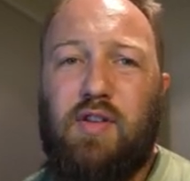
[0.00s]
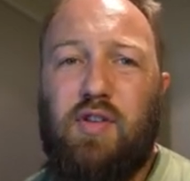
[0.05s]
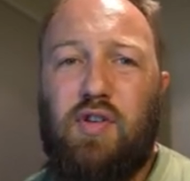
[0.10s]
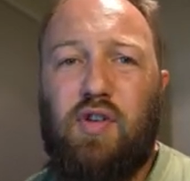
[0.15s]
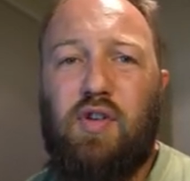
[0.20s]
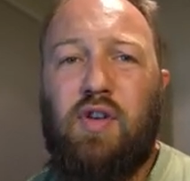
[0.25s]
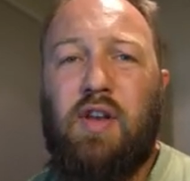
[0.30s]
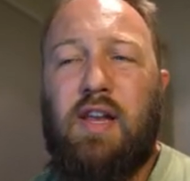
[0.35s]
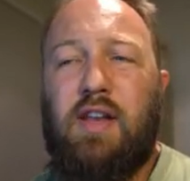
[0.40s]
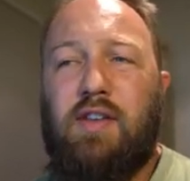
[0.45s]

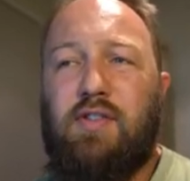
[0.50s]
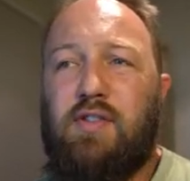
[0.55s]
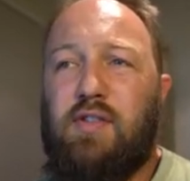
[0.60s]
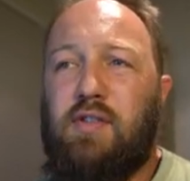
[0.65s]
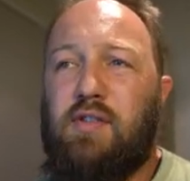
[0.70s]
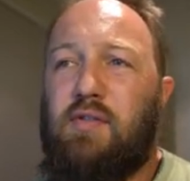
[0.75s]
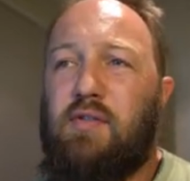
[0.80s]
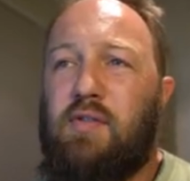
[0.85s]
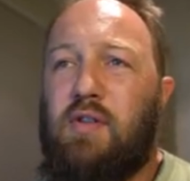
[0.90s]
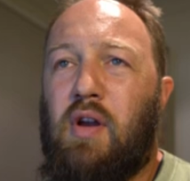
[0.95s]
You need
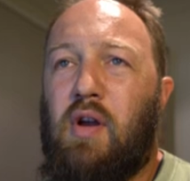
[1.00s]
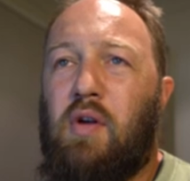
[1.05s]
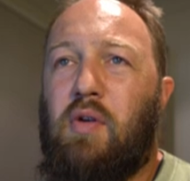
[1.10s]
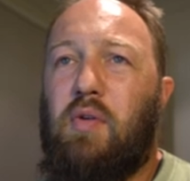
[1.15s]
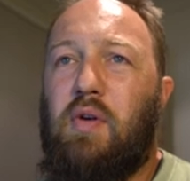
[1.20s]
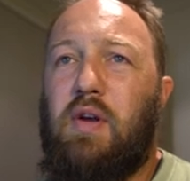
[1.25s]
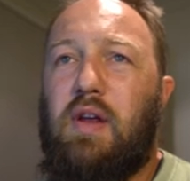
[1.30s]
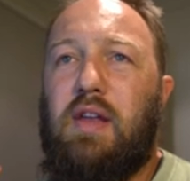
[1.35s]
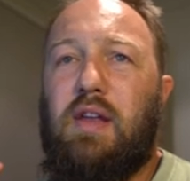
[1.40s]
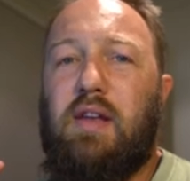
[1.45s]

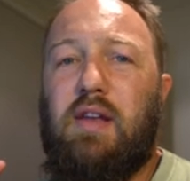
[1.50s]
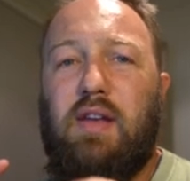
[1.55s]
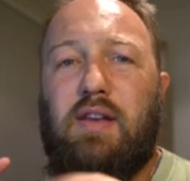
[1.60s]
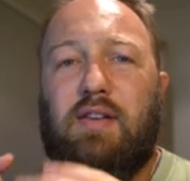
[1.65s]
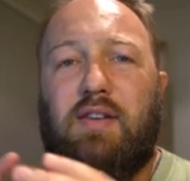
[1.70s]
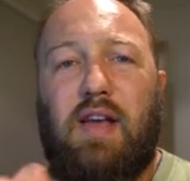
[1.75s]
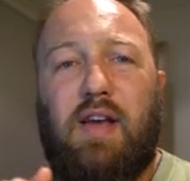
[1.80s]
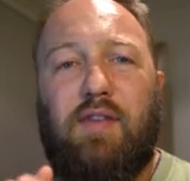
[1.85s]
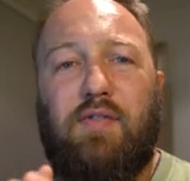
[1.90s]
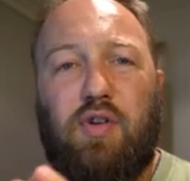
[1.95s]

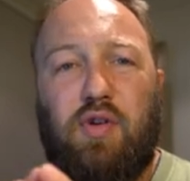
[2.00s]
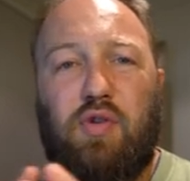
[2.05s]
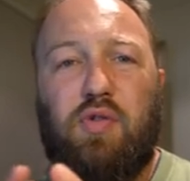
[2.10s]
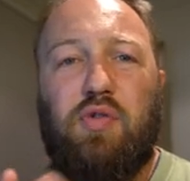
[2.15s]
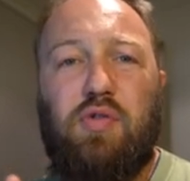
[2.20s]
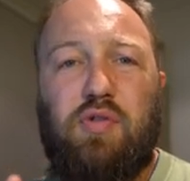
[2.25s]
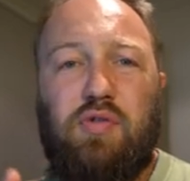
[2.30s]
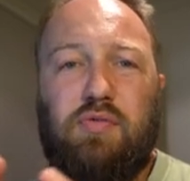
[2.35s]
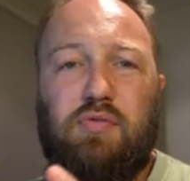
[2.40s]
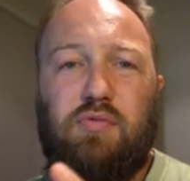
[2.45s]
to have a
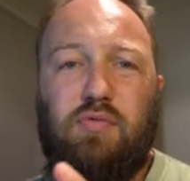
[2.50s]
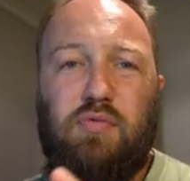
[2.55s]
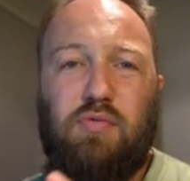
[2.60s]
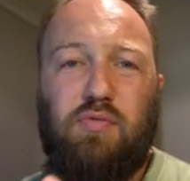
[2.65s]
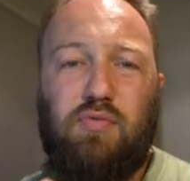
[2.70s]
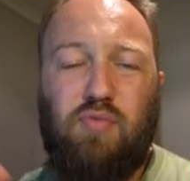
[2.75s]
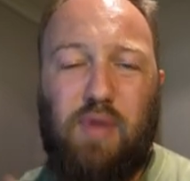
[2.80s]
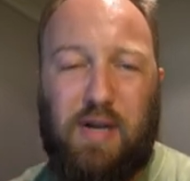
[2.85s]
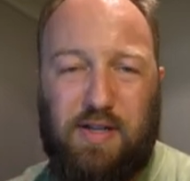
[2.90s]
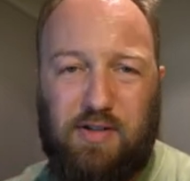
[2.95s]
good
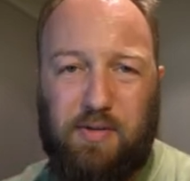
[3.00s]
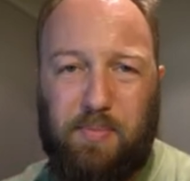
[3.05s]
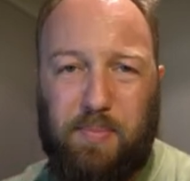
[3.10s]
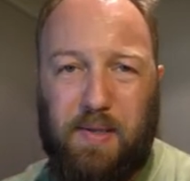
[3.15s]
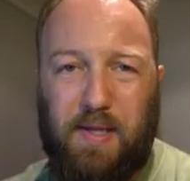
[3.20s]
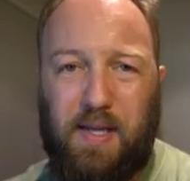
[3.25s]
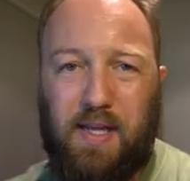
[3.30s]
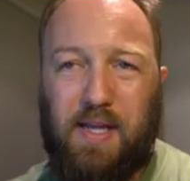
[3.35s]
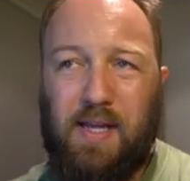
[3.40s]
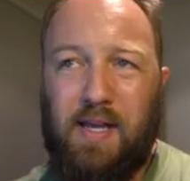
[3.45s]

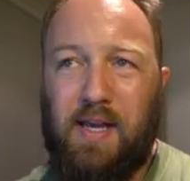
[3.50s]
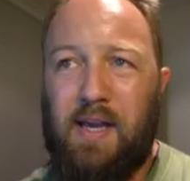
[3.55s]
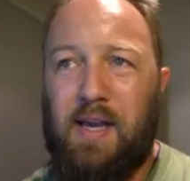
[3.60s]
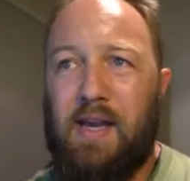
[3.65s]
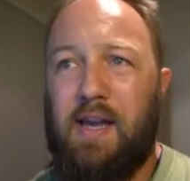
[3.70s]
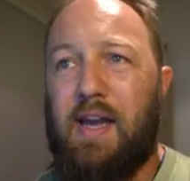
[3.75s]
recipe